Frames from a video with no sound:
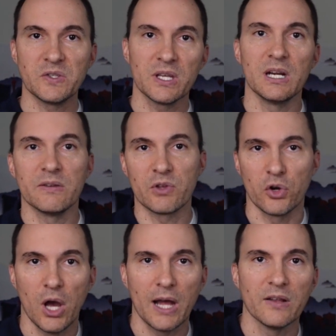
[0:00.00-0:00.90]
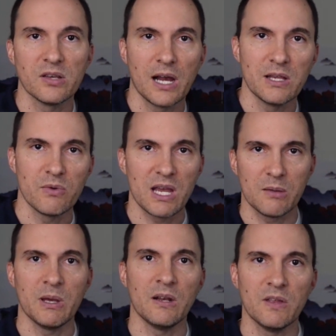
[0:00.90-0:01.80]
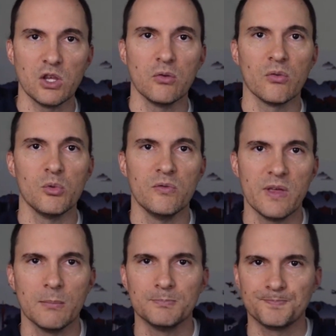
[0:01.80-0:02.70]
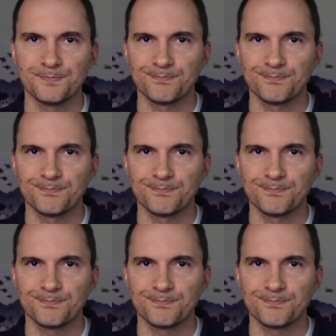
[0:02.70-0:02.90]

listed, and if they're not, it's highly recommended that you remove them.